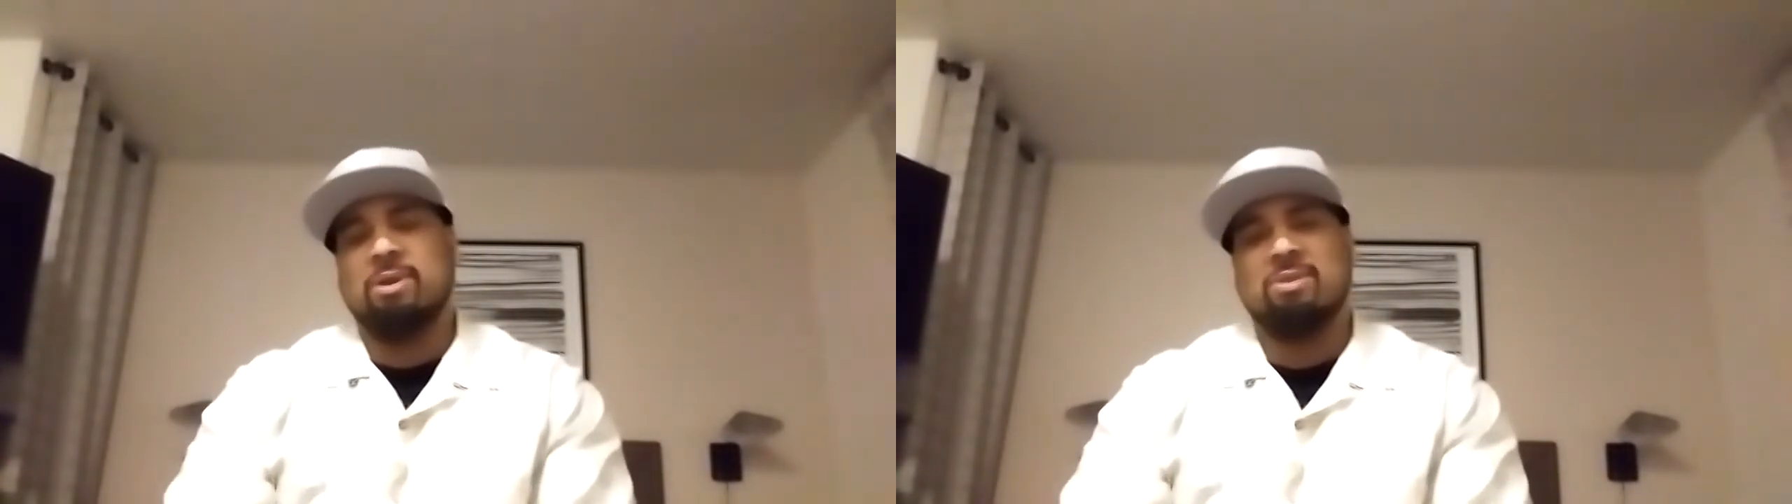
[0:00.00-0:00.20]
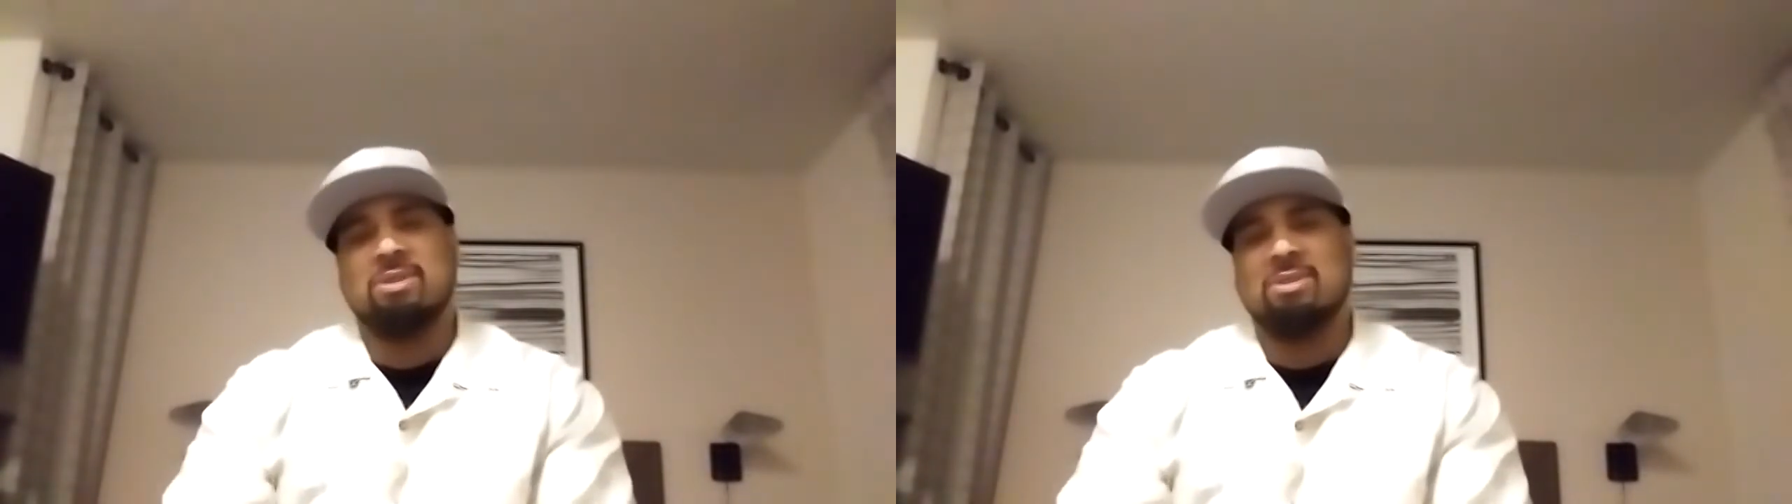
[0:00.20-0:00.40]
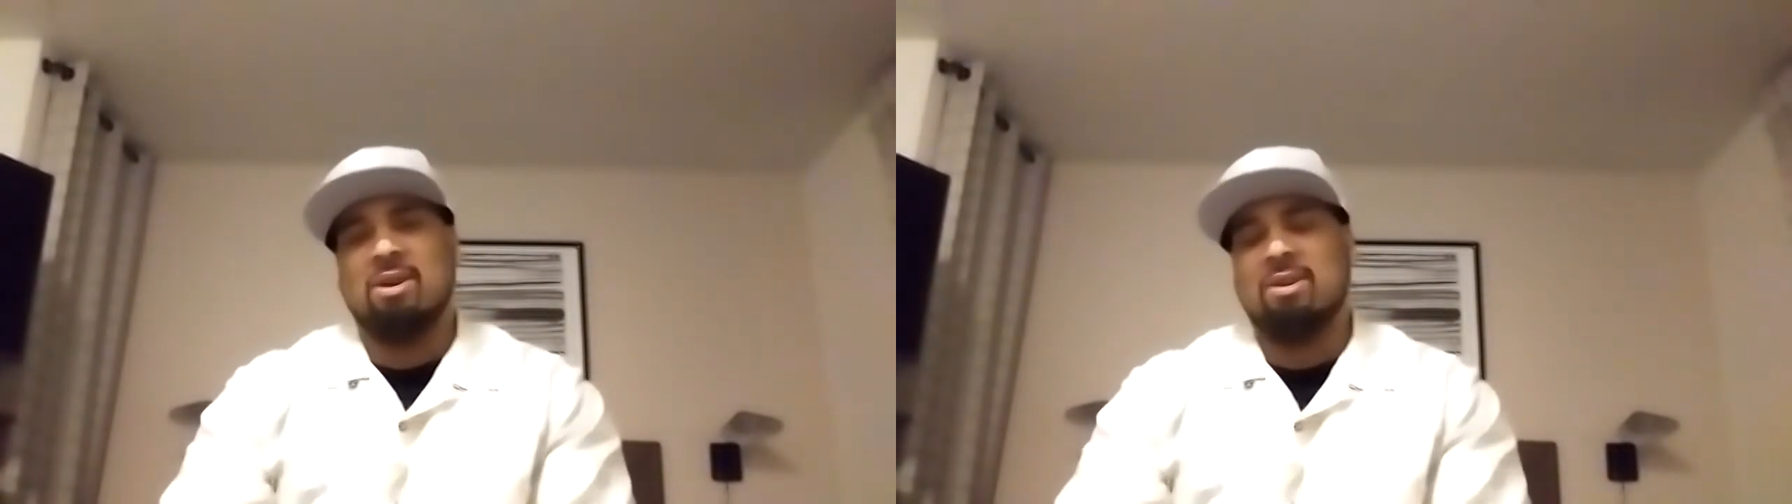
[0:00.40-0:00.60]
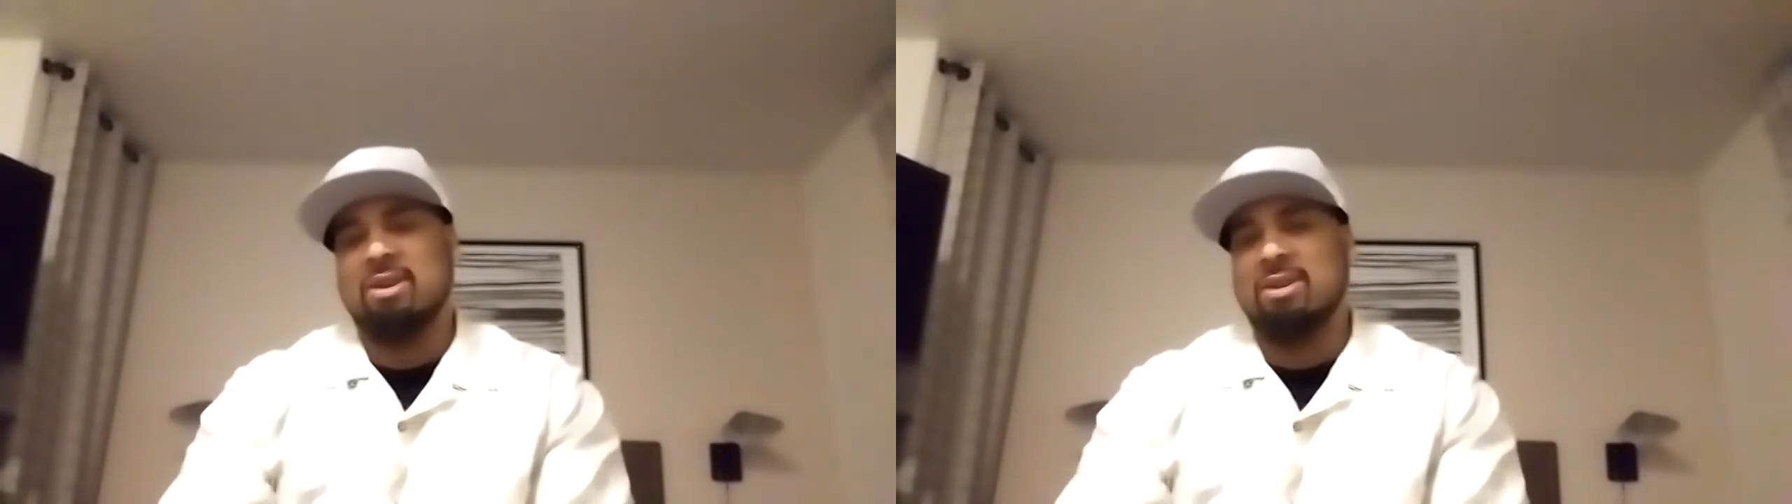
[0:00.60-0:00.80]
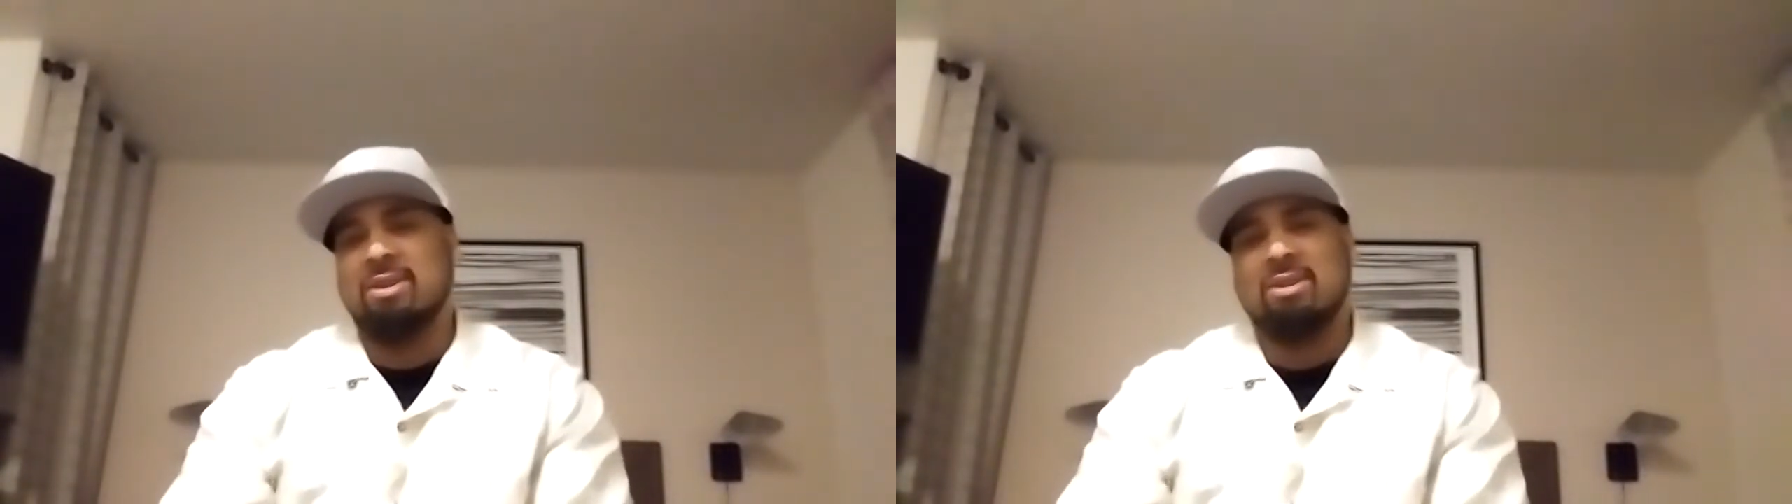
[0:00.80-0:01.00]
They were just
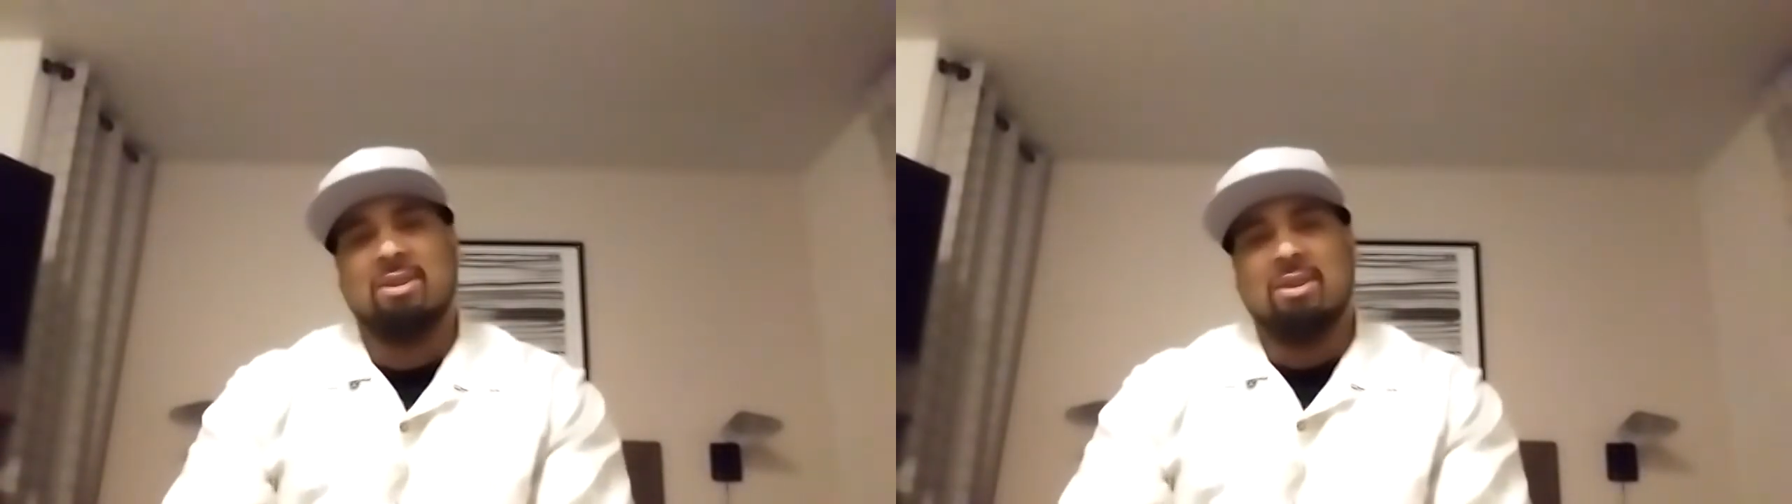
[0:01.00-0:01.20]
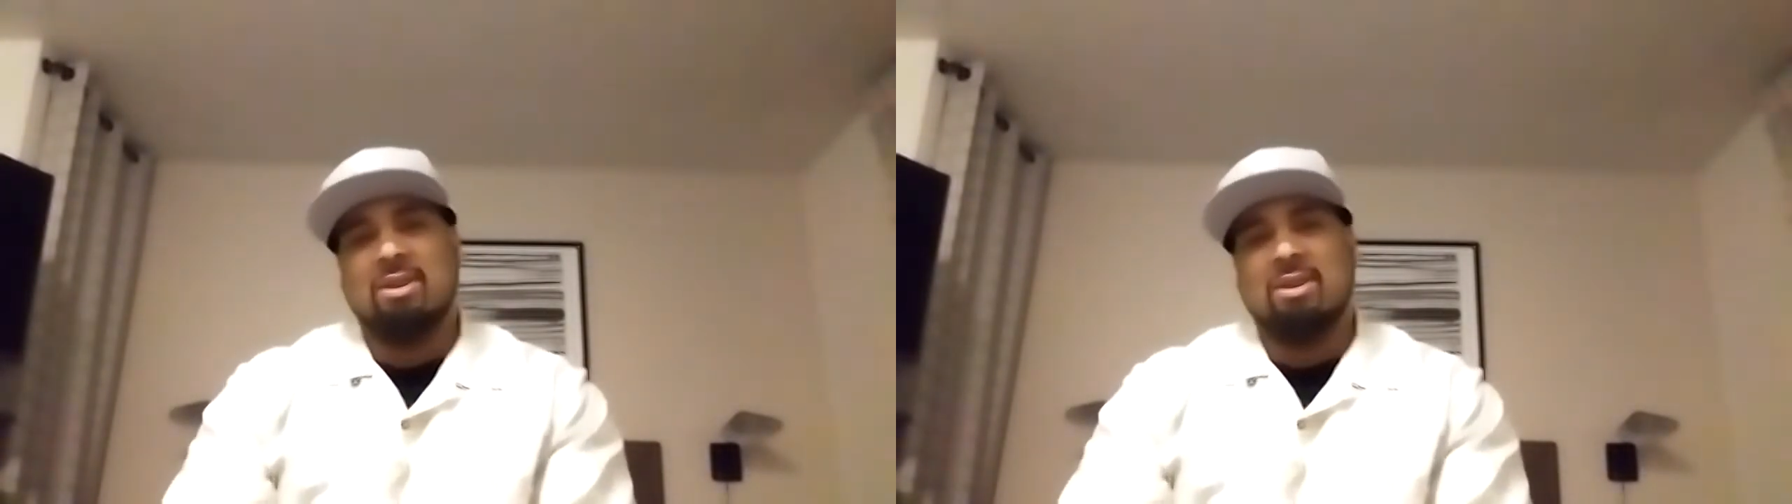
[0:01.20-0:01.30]
hugging and